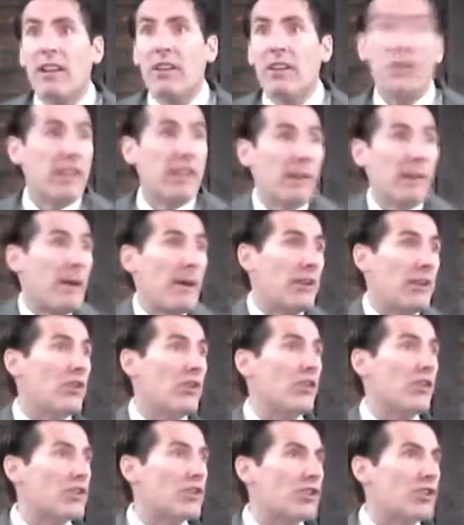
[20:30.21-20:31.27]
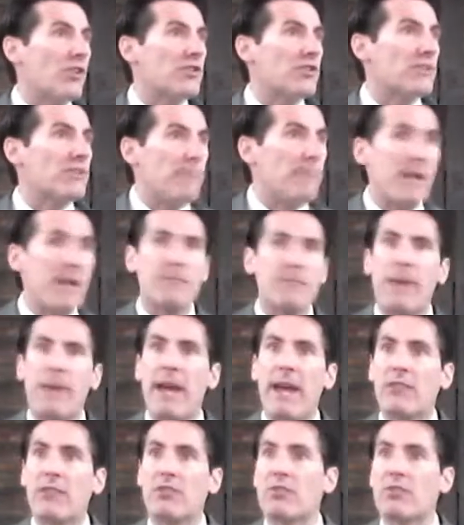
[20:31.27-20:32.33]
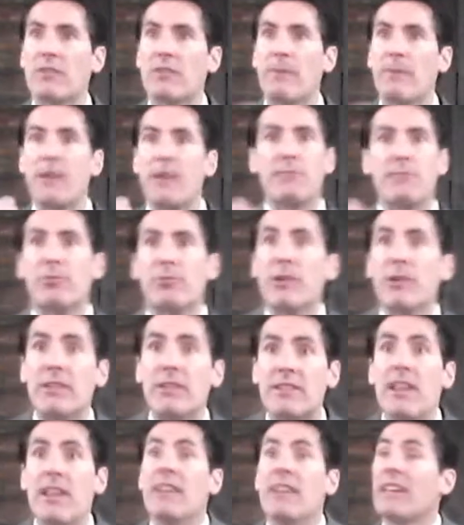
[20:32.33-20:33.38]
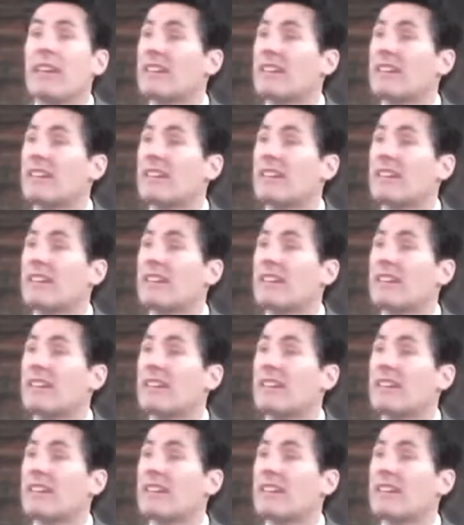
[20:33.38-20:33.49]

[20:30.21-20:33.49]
You think about, you go to church, the best pastors, the best priests,